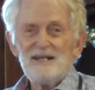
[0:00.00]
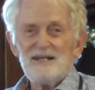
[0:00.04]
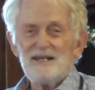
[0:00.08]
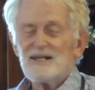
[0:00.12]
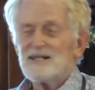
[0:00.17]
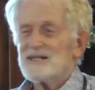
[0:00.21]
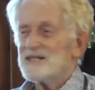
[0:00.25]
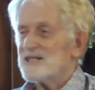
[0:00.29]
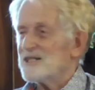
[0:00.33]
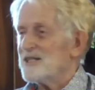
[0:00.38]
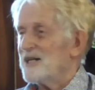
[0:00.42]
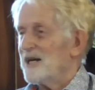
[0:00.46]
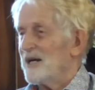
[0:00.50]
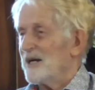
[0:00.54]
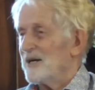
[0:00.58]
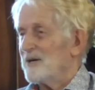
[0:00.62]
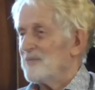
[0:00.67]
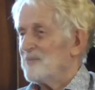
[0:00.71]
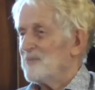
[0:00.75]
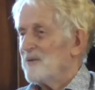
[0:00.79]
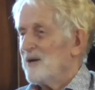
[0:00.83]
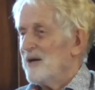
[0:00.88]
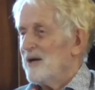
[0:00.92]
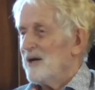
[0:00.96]
Let us
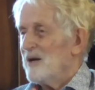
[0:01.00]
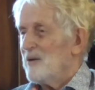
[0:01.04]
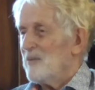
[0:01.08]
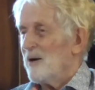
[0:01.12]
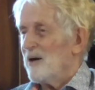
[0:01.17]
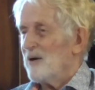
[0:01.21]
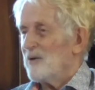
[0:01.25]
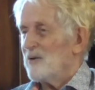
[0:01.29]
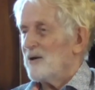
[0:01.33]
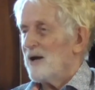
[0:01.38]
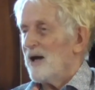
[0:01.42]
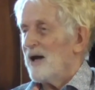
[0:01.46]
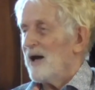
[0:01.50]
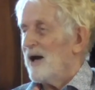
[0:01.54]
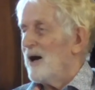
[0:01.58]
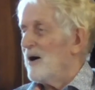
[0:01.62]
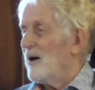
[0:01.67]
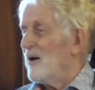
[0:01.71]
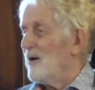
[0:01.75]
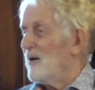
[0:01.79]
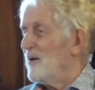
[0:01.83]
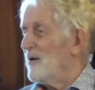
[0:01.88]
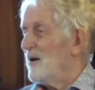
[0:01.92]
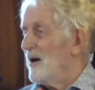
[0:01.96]
think about
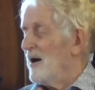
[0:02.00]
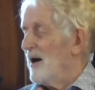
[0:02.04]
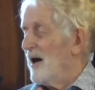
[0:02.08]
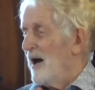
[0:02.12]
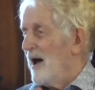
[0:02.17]
how